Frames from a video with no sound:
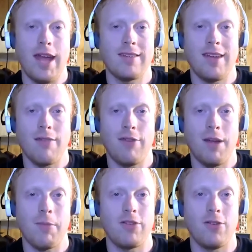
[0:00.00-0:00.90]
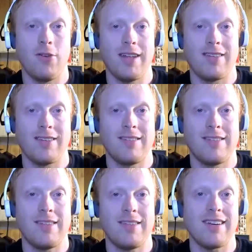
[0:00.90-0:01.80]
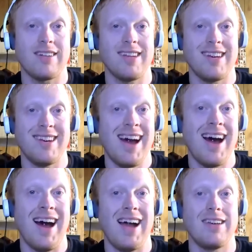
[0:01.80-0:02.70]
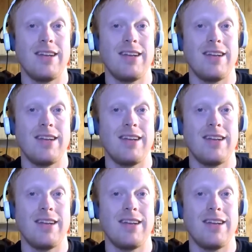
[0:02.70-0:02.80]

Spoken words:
anti-inflammatory. It's technically not.